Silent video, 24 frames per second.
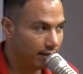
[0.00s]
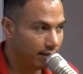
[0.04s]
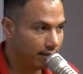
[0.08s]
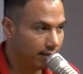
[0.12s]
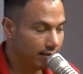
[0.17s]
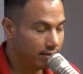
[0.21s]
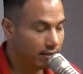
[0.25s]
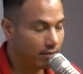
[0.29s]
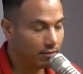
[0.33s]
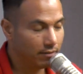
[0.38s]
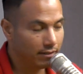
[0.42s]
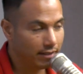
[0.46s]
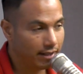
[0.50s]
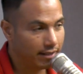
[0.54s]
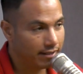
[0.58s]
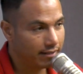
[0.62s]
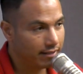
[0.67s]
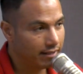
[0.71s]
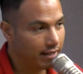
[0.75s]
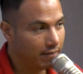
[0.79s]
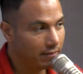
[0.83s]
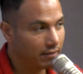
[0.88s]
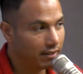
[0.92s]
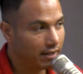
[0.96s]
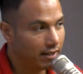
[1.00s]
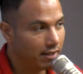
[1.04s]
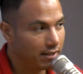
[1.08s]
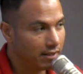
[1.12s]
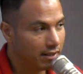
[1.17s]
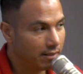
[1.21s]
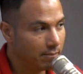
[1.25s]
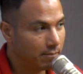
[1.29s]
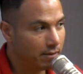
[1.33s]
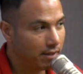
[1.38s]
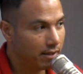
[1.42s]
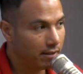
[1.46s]
So I give a lot
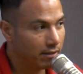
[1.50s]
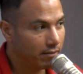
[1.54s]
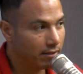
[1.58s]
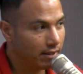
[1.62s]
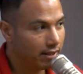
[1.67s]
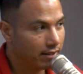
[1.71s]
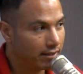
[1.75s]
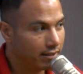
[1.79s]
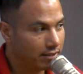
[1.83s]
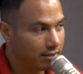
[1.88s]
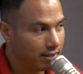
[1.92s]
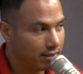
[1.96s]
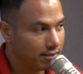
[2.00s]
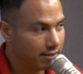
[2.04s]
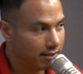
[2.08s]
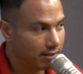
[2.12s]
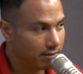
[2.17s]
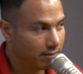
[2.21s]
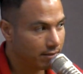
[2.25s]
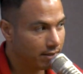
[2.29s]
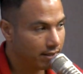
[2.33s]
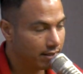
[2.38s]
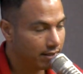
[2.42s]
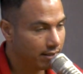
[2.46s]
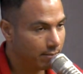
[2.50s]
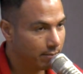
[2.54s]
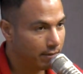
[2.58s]
of credit to Jesse Duran.